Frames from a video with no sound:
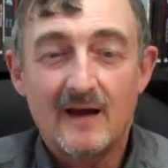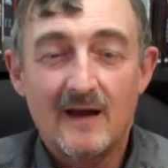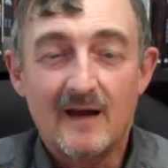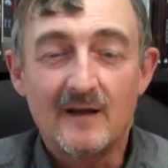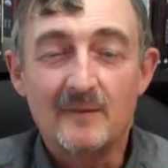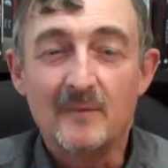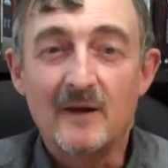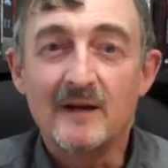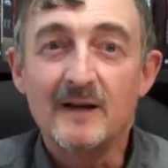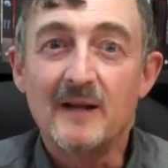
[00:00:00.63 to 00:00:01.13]

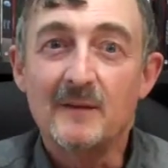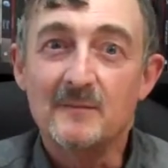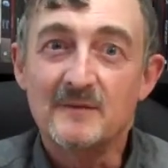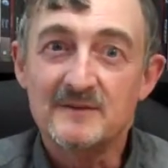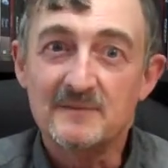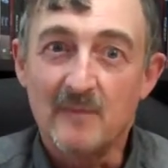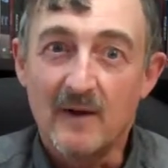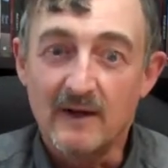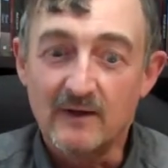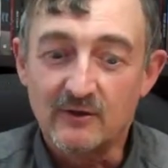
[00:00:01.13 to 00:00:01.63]
Hi, my name
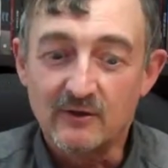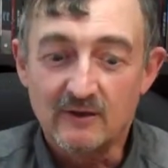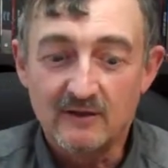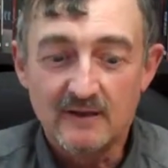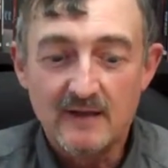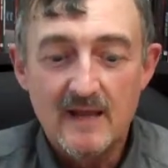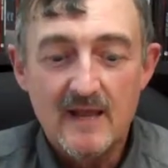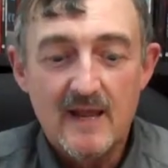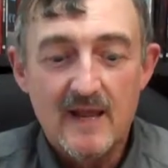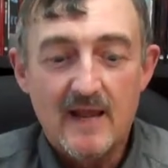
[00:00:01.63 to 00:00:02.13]
is
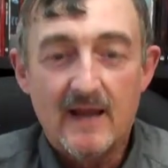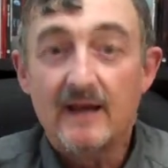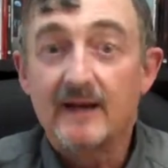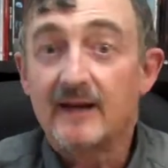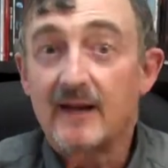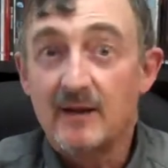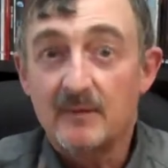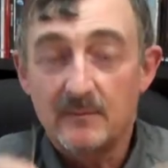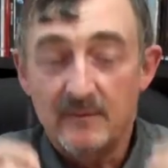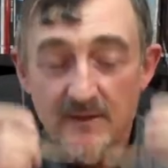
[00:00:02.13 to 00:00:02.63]
Michael,
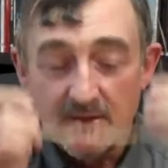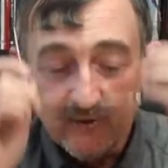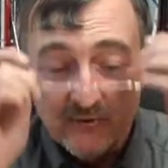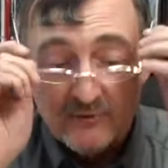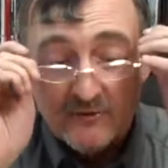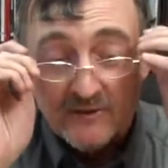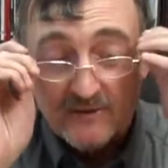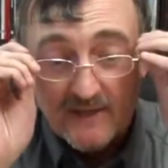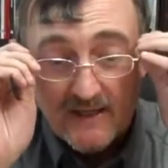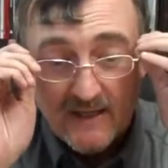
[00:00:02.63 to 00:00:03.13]
and I'm
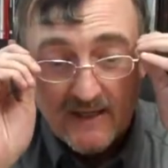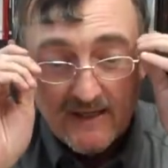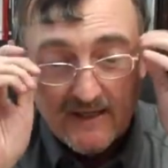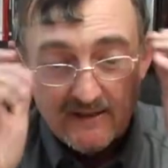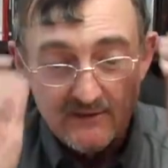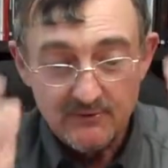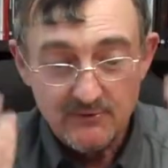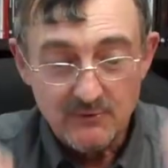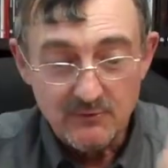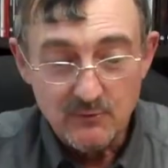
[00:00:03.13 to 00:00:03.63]
here
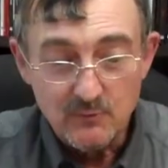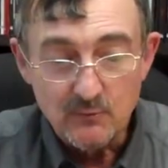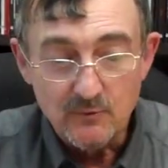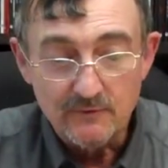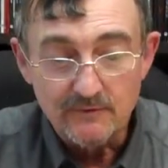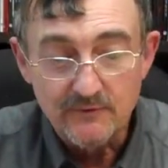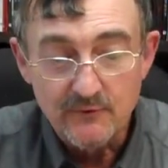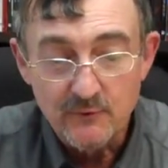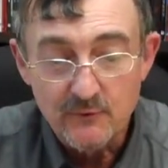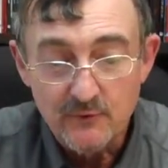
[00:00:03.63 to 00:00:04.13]
today to
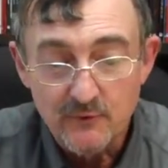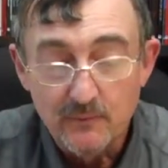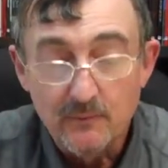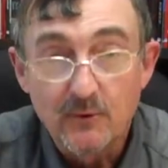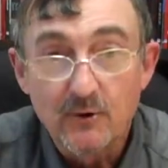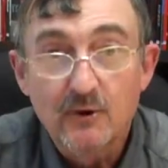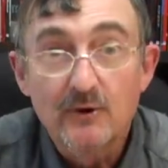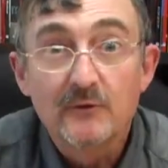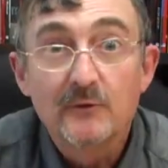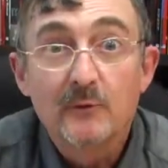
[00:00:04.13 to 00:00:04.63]
review the
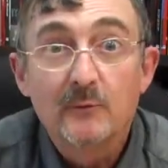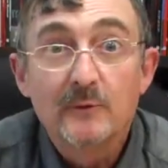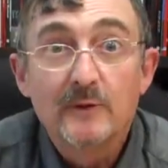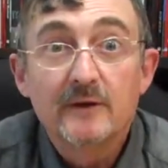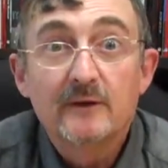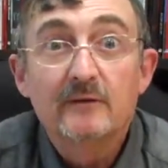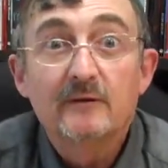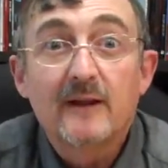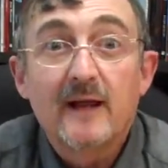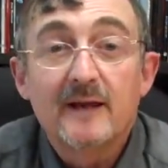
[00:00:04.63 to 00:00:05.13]
book The
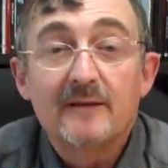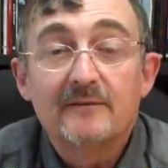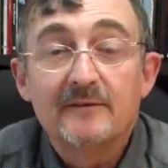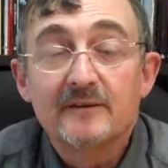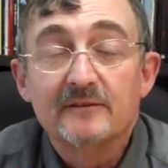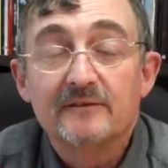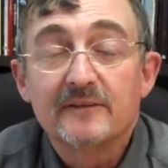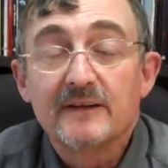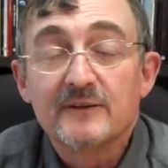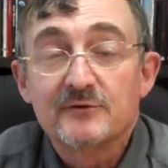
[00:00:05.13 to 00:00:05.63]
Real Life
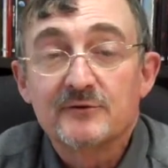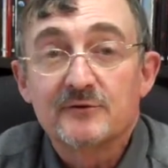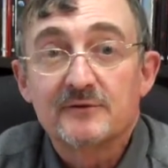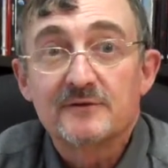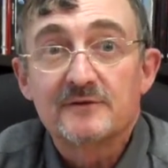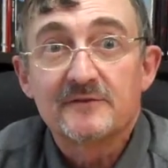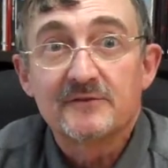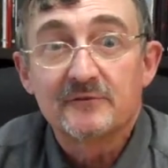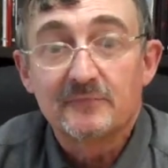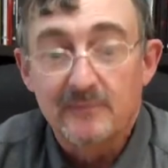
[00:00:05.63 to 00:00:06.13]

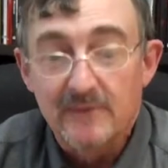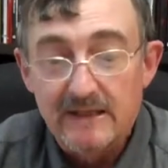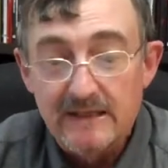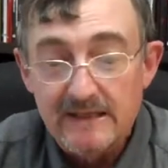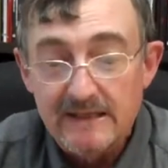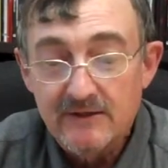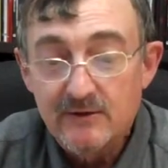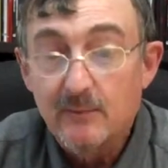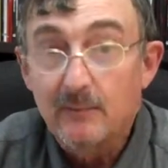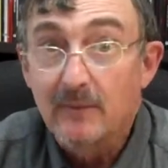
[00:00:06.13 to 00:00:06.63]
Adventures of
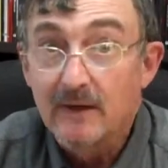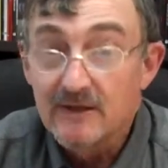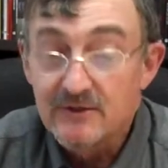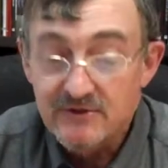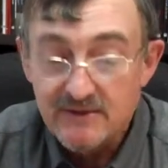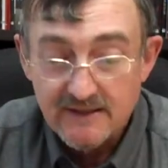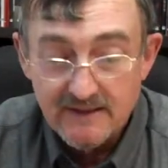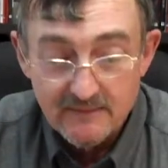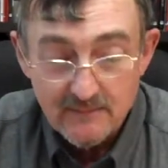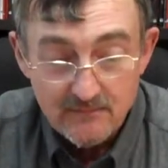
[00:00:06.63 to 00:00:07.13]
Benny the
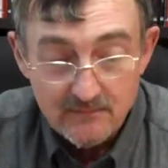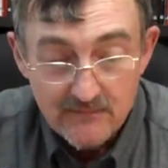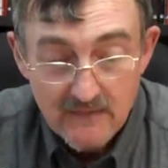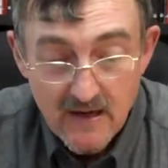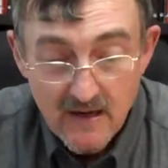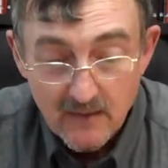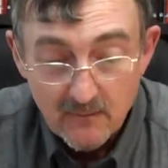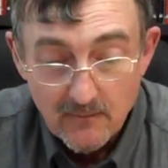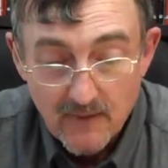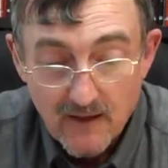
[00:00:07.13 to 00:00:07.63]
Budgie
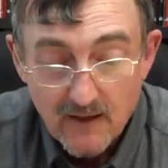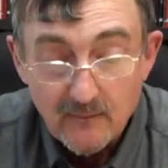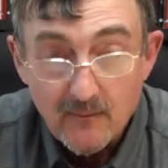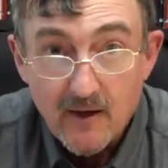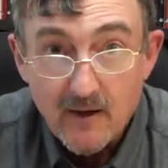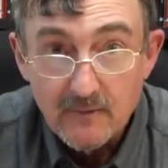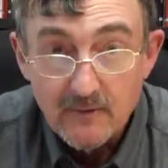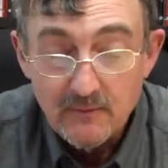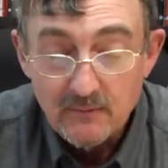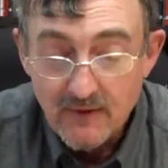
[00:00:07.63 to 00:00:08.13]
by
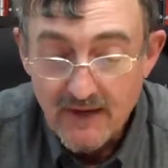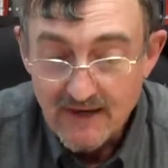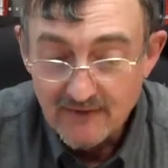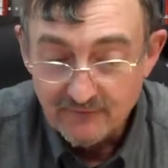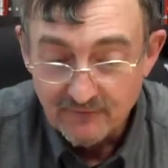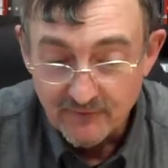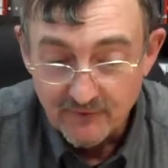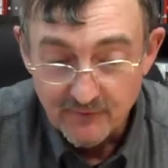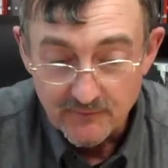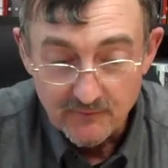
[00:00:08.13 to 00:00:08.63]
Bobby
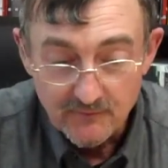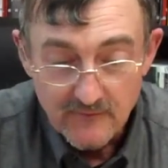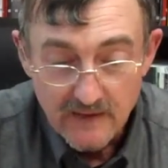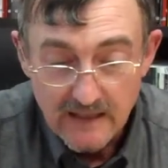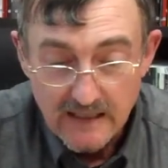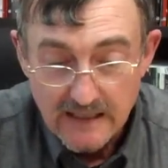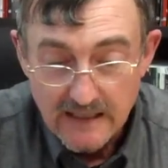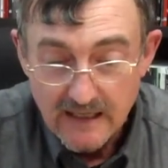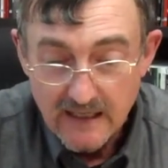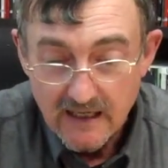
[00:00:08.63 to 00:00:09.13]
Bradford.
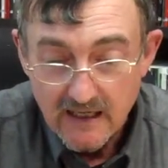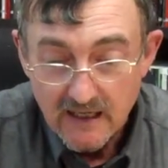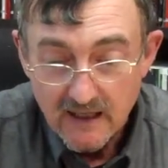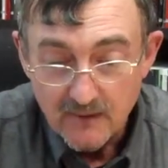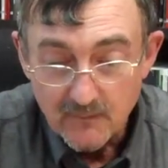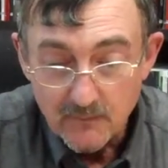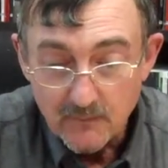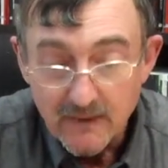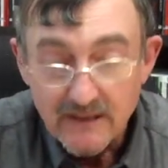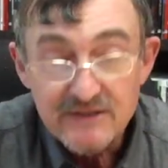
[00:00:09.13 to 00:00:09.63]

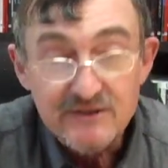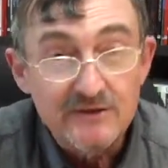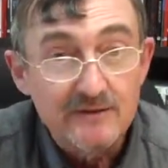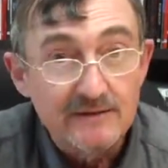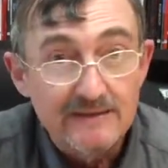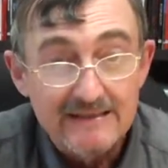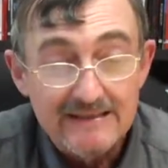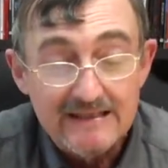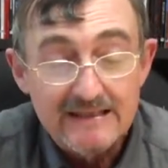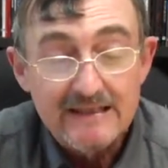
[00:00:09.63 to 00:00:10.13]
Uh,
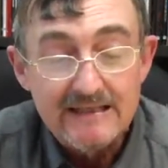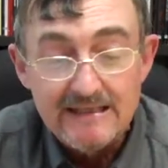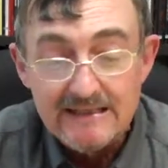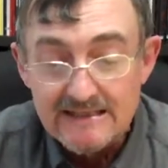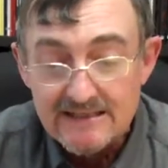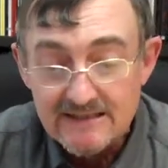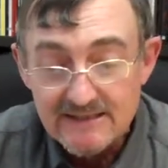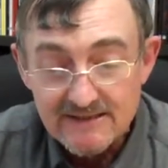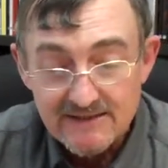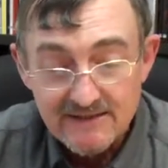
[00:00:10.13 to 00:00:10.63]
budgie
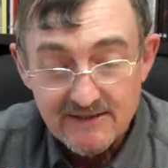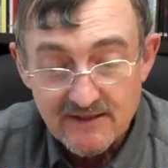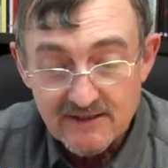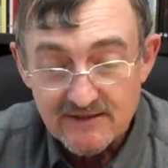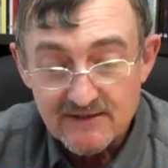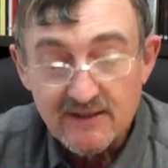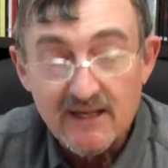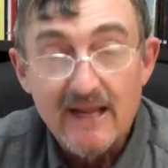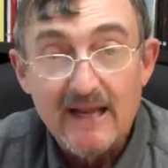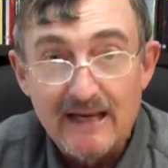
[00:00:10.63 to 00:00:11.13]
is
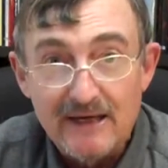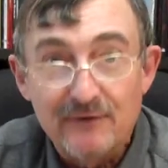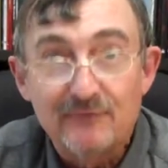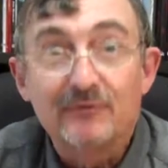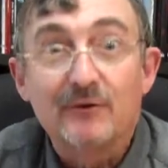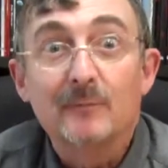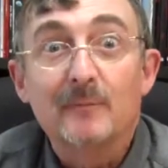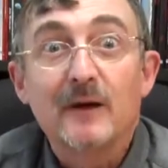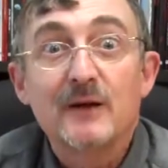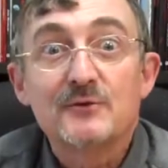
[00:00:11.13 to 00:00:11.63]
slang
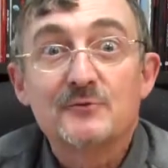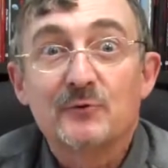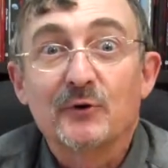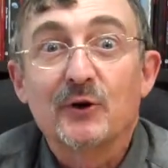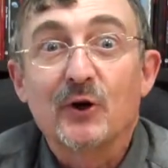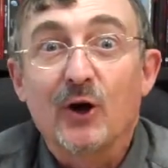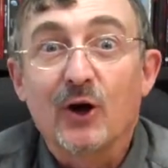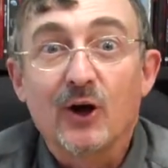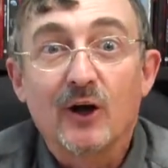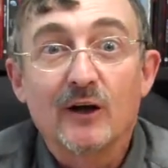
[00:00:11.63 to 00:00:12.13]
for
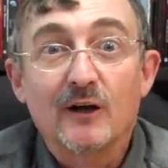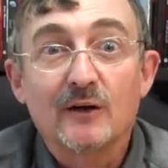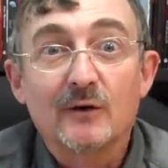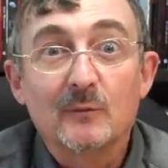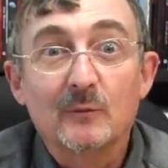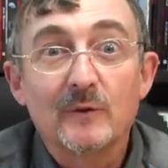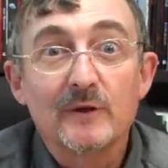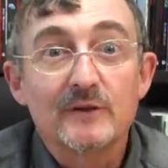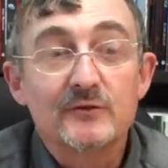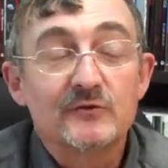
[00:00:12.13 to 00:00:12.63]
budgerigar,
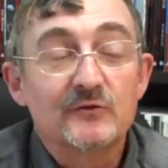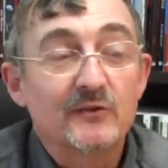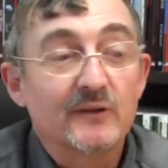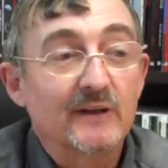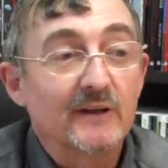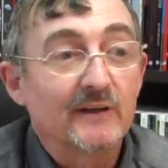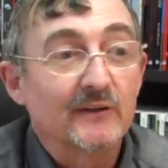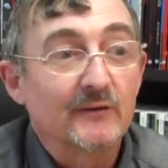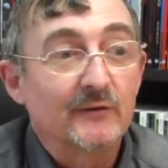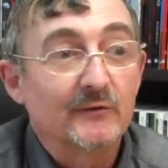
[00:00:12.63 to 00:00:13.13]
which
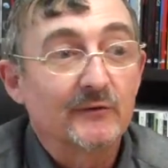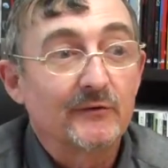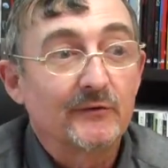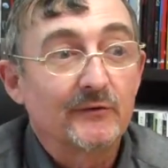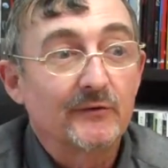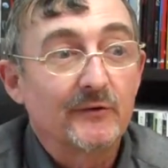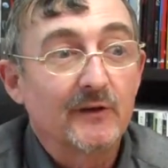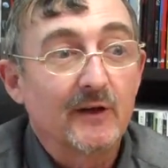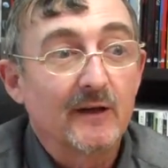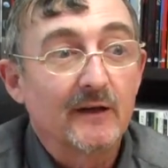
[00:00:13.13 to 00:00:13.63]

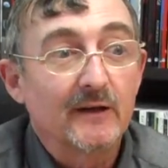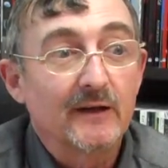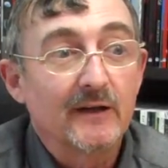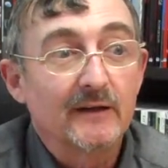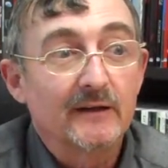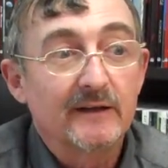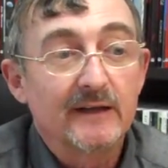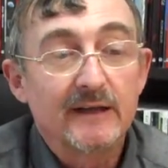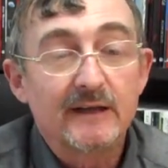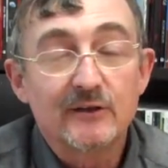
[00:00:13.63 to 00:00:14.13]
is
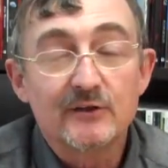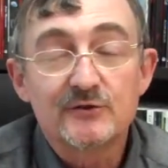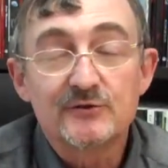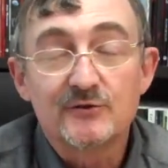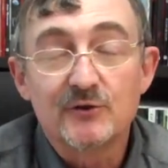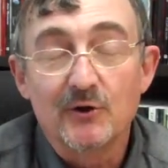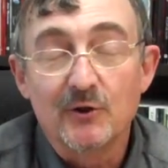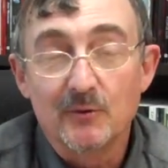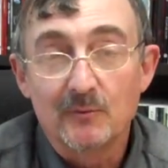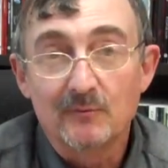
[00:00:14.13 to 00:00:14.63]
uh, an
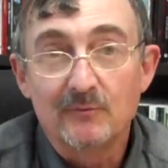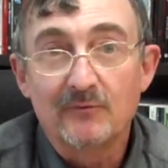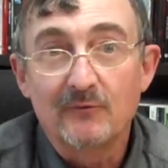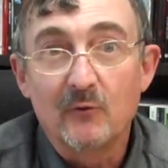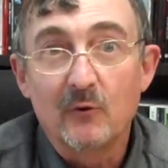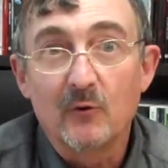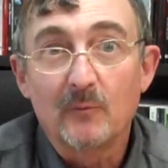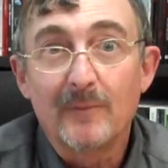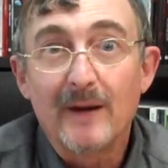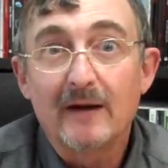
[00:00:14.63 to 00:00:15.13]
English term
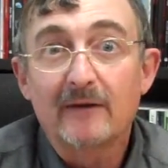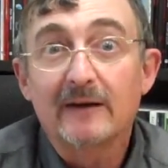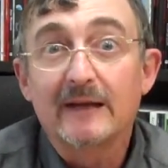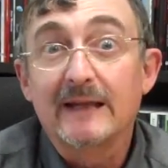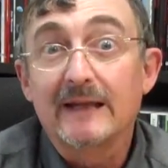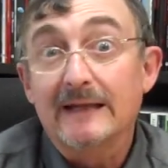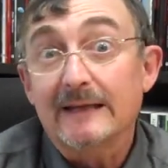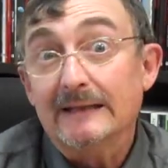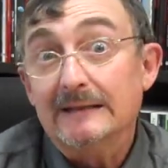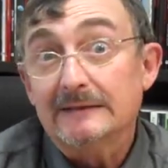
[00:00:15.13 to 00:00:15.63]
for
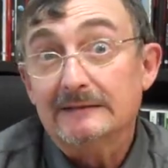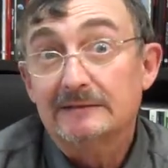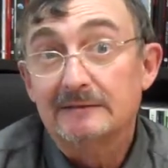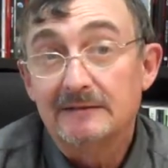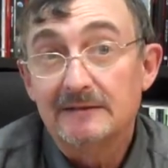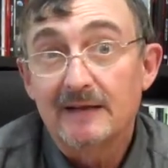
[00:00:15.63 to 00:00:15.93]
parakeet.